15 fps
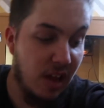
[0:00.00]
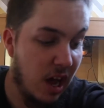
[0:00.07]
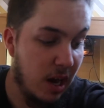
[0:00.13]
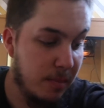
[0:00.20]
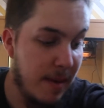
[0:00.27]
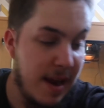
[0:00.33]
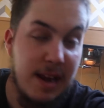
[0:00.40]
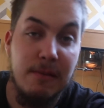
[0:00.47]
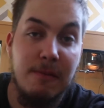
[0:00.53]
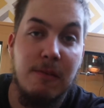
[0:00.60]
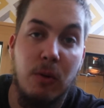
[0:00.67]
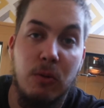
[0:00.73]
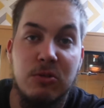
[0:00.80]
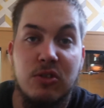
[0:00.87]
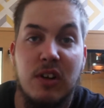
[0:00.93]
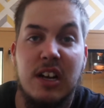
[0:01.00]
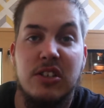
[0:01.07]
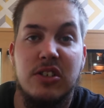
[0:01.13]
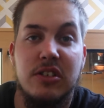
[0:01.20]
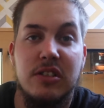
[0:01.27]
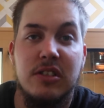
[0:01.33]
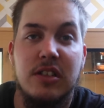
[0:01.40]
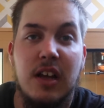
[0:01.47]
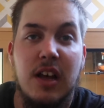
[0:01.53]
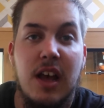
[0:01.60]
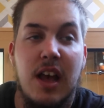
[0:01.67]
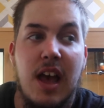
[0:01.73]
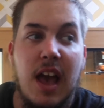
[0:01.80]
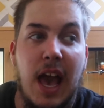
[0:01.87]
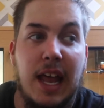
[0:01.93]
unmeaningful scratches.
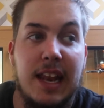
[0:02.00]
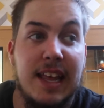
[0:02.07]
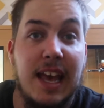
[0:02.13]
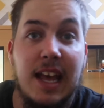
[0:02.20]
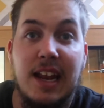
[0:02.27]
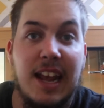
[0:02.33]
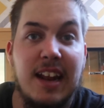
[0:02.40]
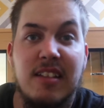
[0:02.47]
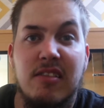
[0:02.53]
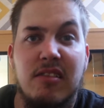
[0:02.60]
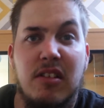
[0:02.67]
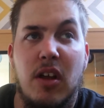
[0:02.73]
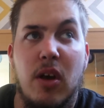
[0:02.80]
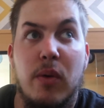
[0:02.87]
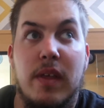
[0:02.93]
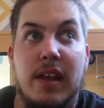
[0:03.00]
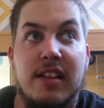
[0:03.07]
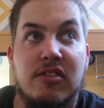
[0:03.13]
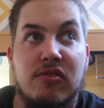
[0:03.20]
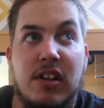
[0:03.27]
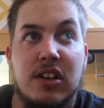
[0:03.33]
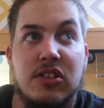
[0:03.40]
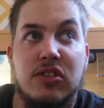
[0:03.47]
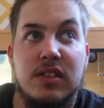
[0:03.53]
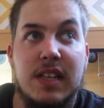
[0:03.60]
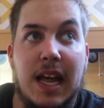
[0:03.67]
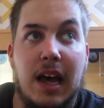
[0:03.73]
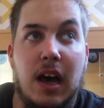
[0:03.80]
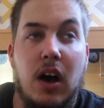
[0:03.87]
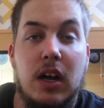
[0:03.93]
And again, he doesn't know that he scratches
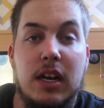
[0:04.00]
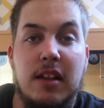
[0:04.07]
that hard.